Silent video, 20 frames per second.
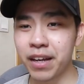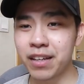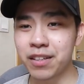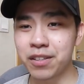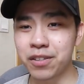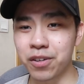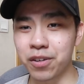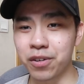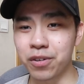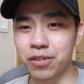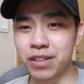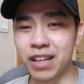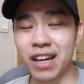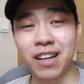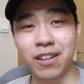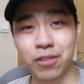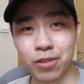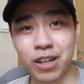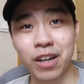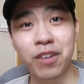So
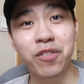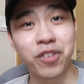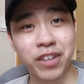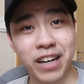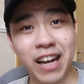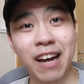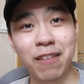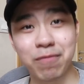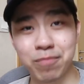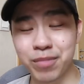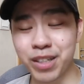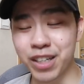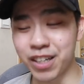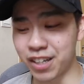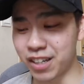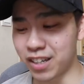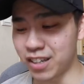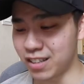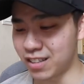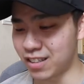yeah, look out for that
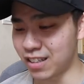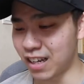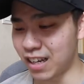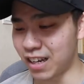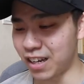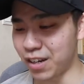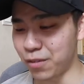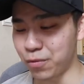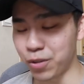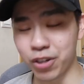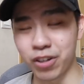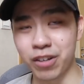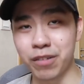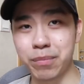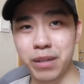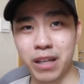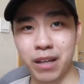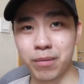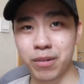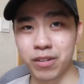because uh, we're going to
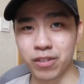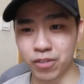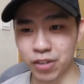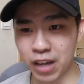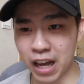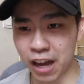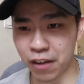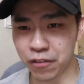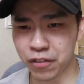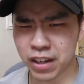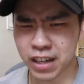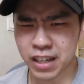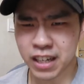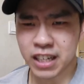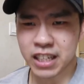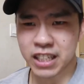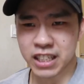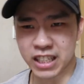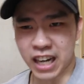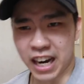be able to have
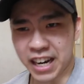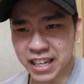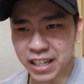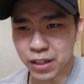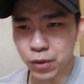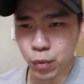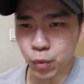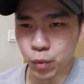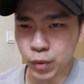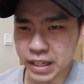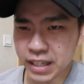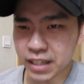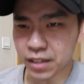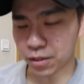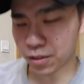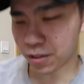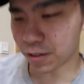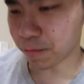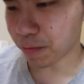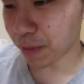shiny
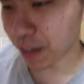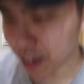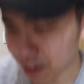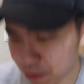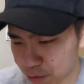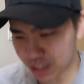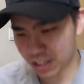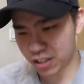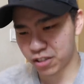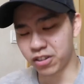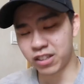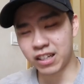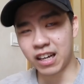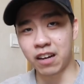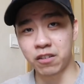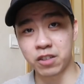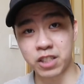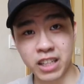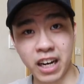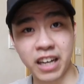Weedle, which is going to
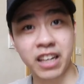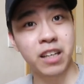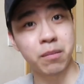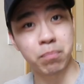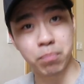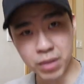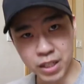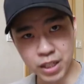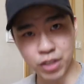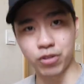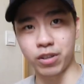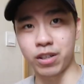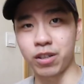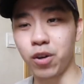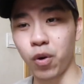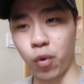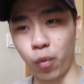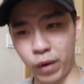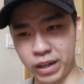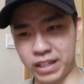have shiny
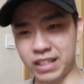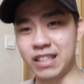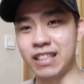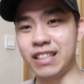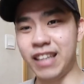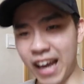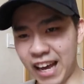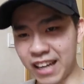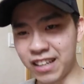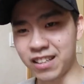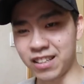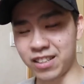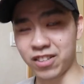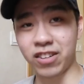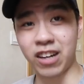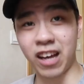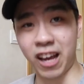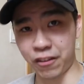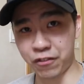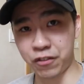Beedrill, which then is
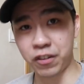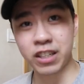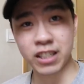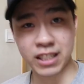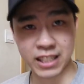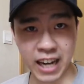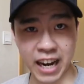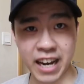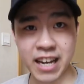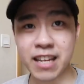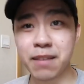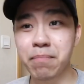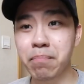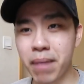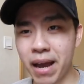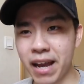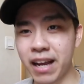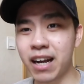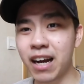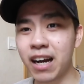going to have shiny
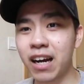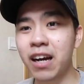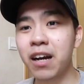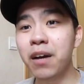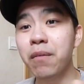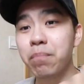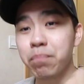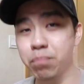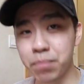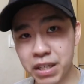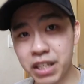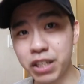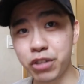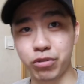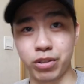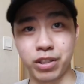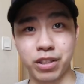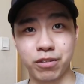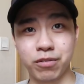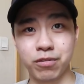Mega
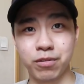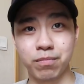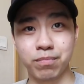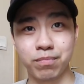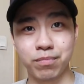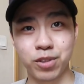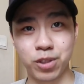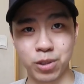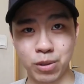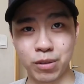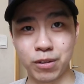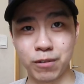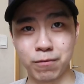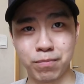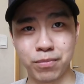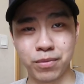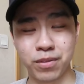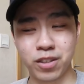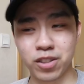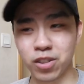Beedrill soon.
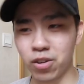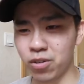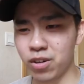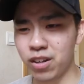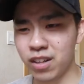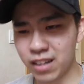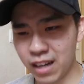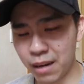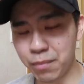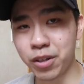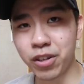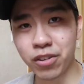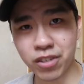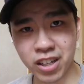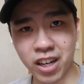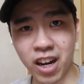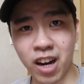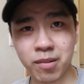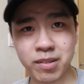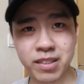So let me know
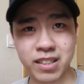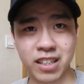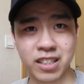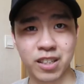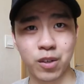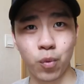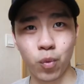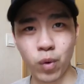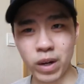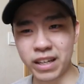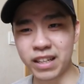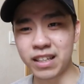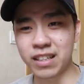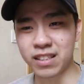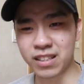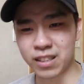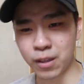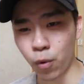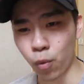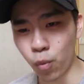in the comment section what
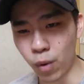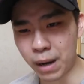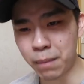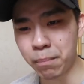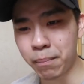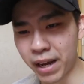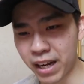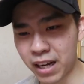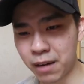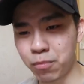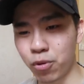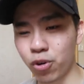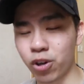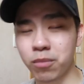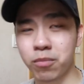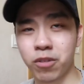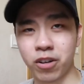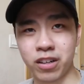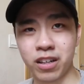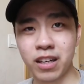is the one Mega
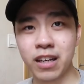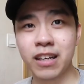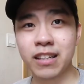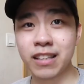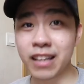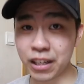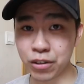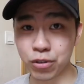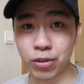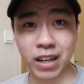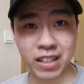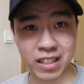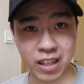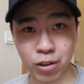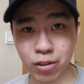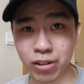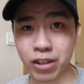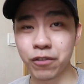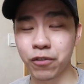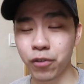Pokemon that you guys are
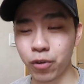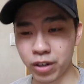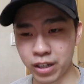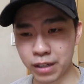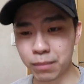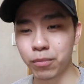looking forward the